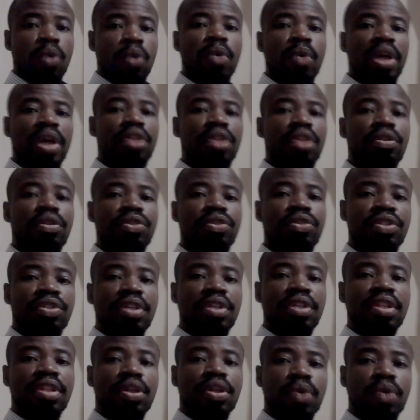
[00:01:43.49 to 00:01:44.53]
When you
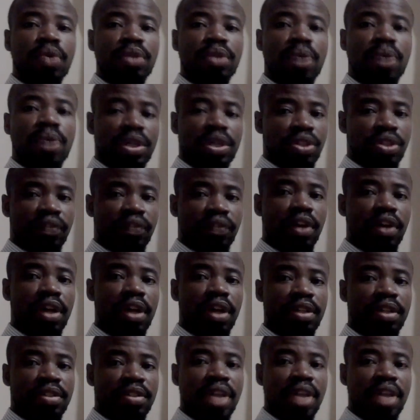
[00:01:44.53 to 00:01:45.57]
see the great works of
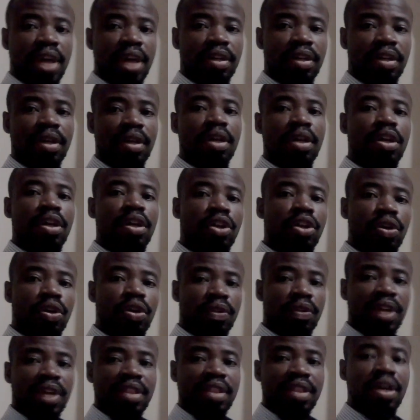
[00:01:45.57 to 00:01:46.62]
God is done,
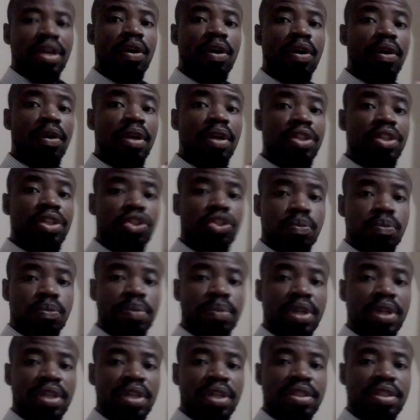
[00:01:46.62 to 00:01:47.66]
know that the Holy
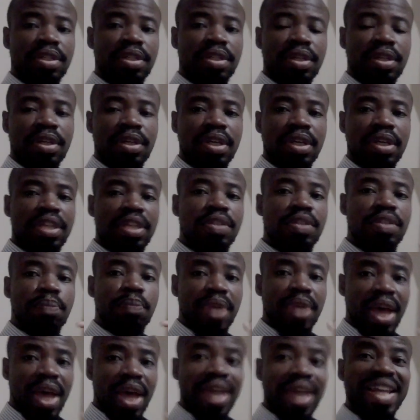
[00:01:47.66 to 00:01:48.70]
Spirit is
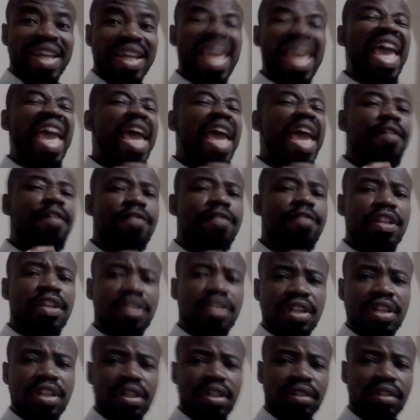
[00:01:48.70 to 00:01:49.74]
behind
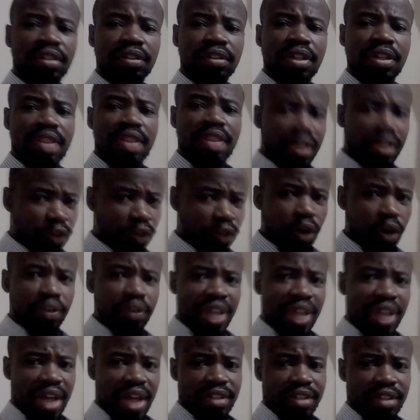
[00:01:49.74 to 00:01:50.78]
everything that
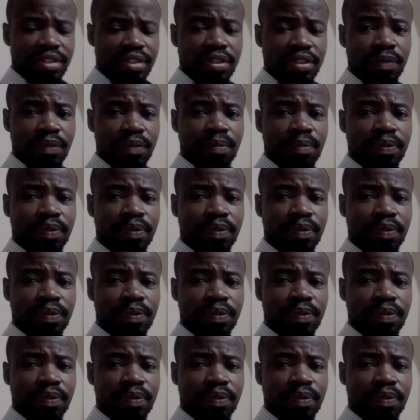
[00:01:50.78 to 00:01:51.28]
God does.